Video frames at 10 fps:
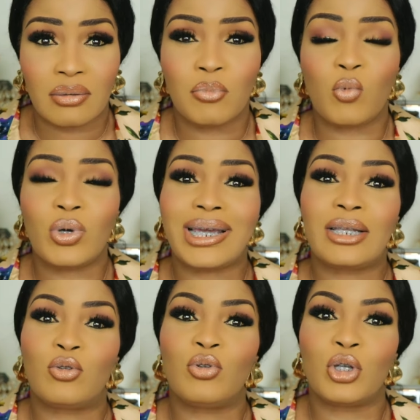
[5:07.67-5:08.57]
But what I
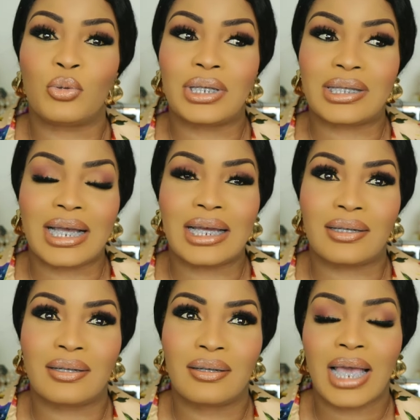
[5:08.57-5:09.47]
do know is
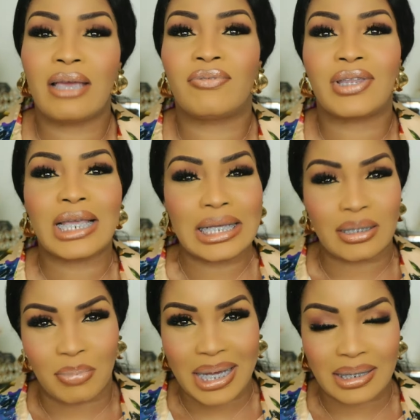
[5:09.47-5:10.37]
that everything
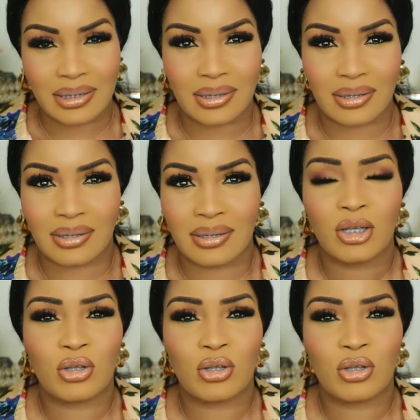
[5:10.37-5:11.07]
is balanced.